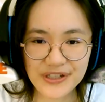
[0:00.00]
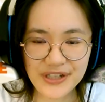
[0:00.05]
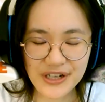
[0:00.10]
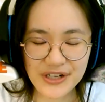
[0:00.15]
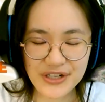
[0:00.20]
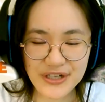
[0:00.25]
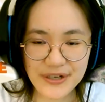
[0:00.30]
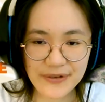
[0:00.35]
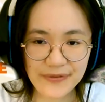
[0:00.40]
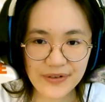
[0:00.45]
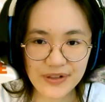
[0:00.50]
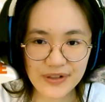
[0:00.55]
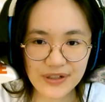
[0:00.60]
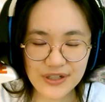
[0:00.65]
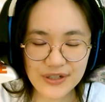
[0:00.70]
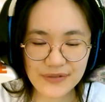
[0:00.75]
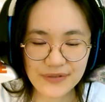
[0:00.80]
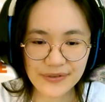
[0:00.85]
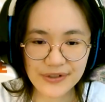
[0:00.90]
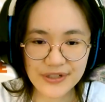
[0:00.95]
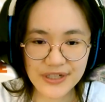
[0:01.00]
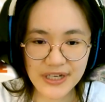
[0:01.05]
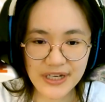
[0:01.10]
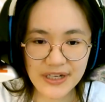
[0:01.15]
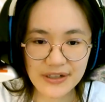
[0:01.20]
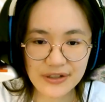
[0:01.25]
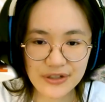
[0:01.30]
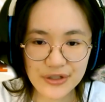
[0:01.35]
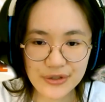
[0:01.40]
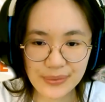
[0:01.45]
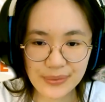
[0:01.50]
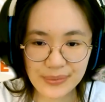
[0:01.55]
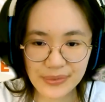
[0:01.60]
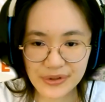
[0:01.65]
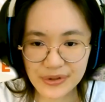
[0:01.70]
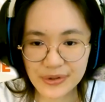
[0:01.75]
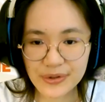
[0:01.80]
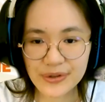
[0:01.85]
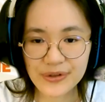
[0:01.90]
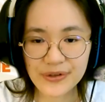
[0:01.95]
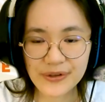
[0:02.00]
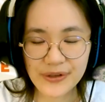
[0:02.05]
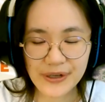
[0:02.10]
that she finished for Tales from the North